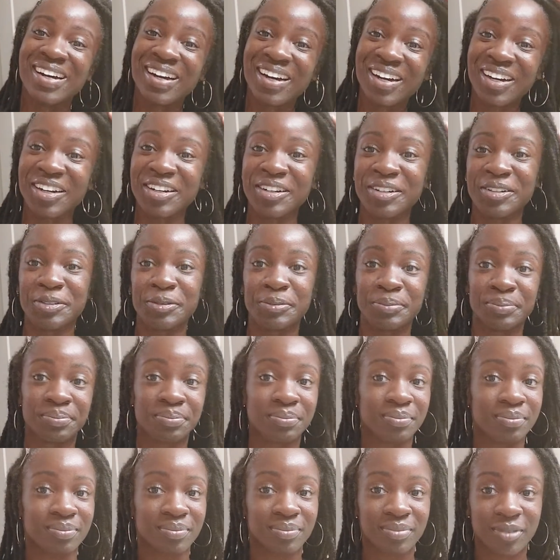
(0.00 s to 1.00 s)

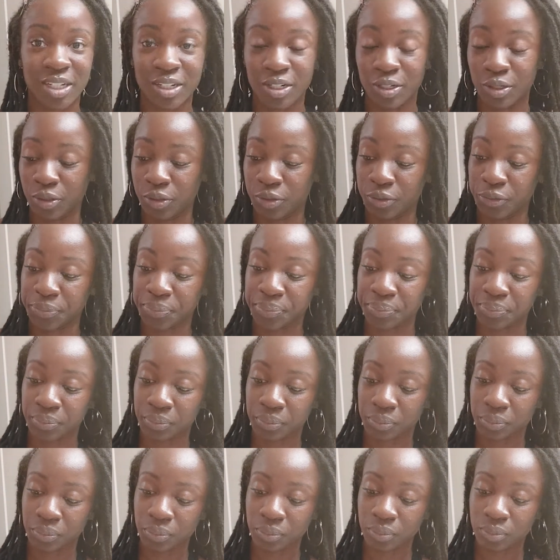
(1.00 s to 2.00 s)
Anywho,
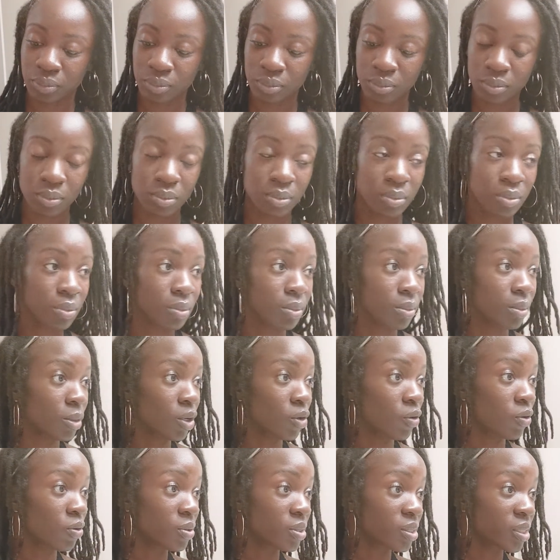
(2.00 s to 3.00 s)

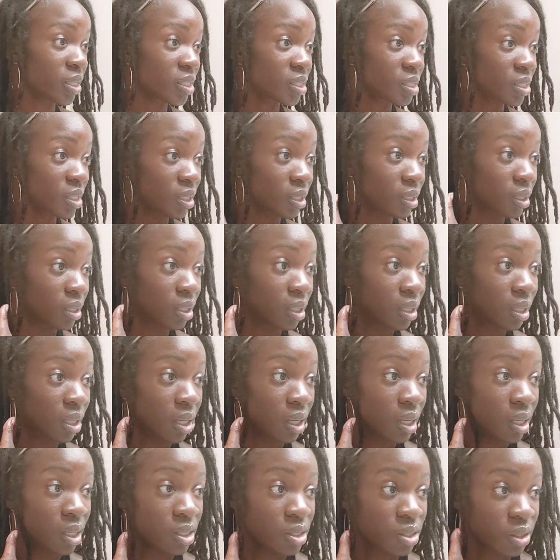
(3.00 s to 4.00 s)
what was I saying?
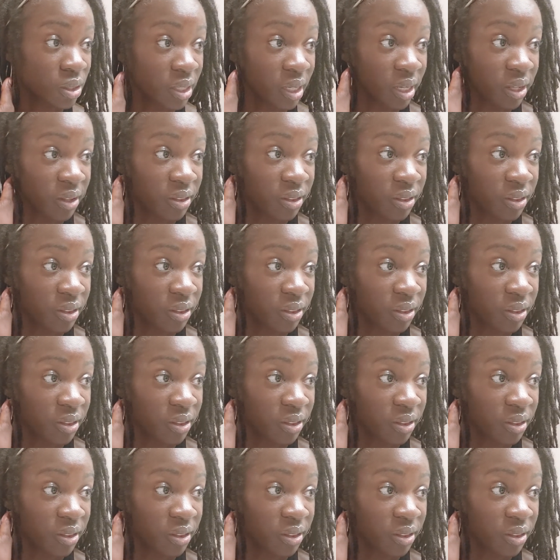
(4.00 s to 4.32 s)
So yeah,